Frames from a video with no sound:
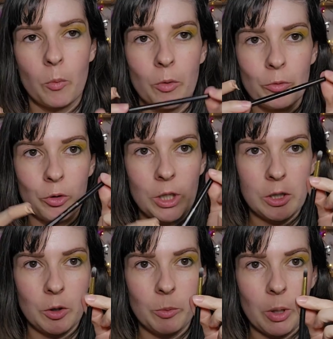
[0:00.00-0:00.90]

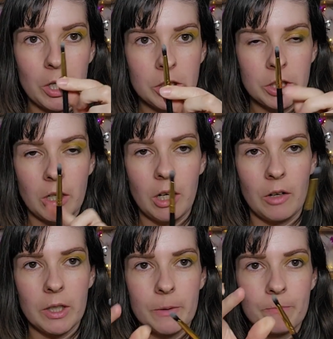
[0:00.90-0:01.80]
132 brush.
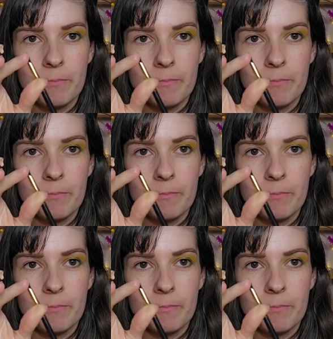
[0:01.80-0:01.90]
Love it.